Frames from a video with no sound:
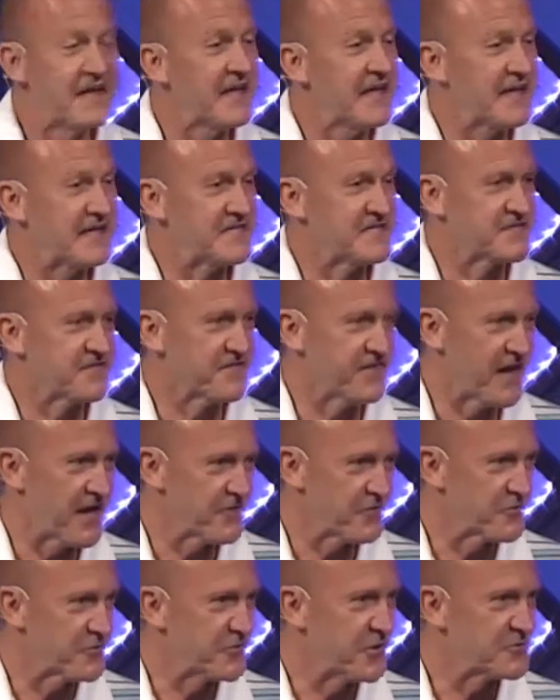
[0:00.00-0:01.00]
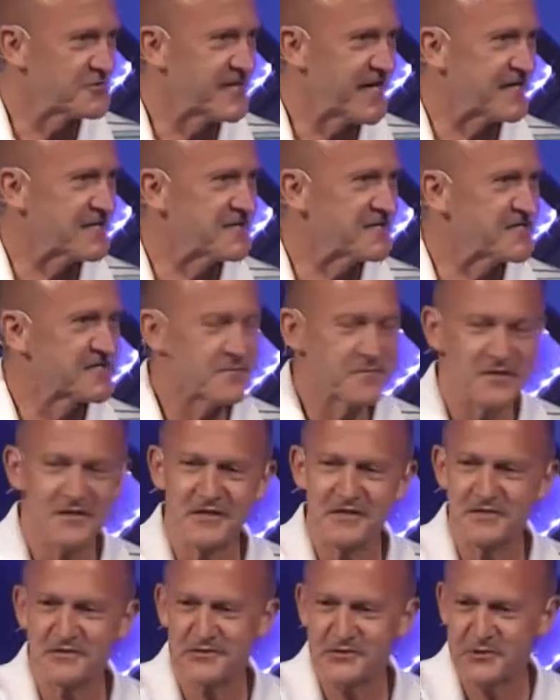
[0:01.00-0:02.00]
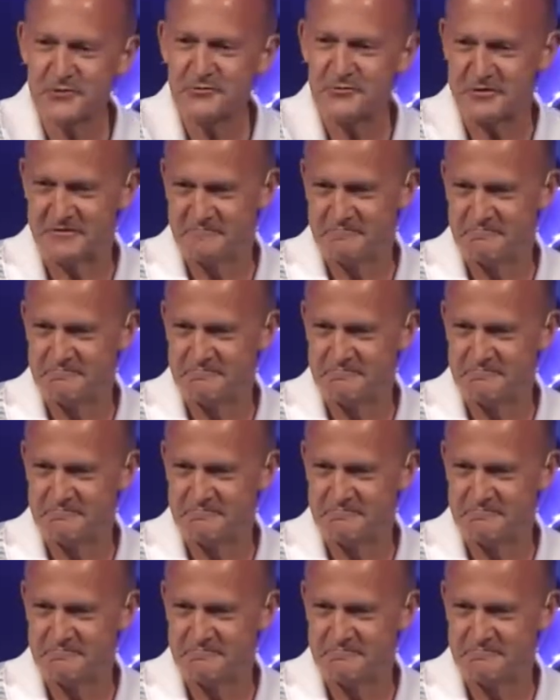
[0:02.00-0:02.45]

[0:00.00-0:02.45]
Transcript: And He's a Father who knows how to discipline His children.